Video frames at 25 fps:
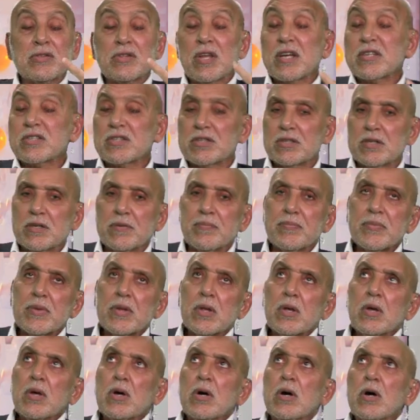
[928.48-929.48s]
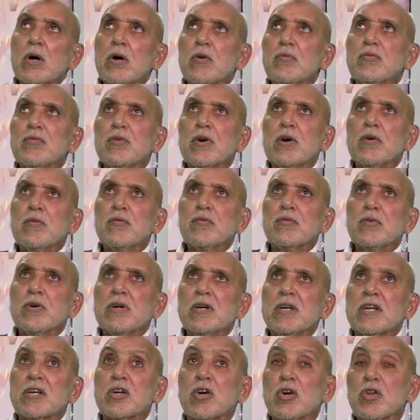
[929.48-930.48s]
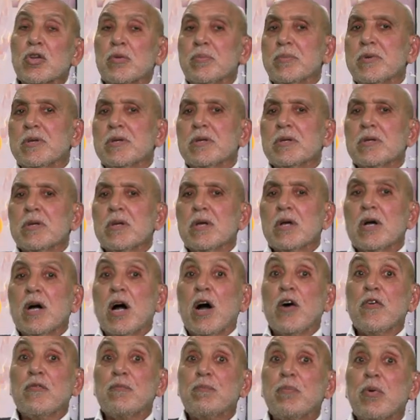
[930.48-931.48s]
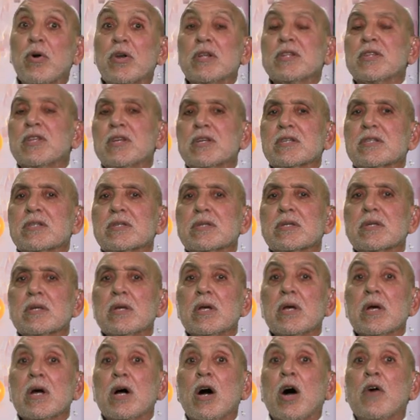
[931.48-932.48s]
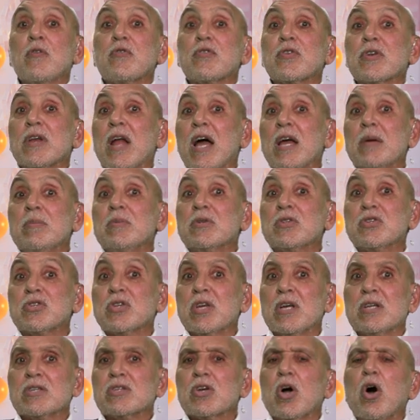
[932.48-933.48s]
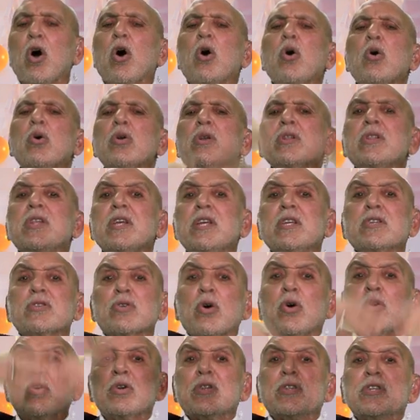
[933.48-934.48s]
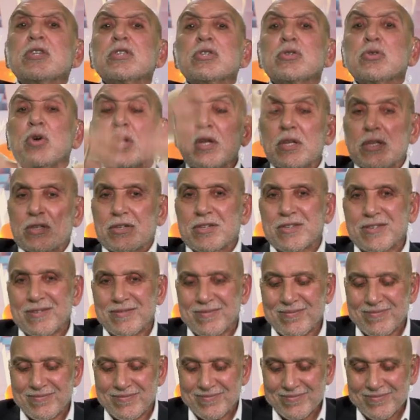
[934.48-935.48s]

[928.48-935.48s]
industry, of economy, of politics, of climate change. All this knowledge.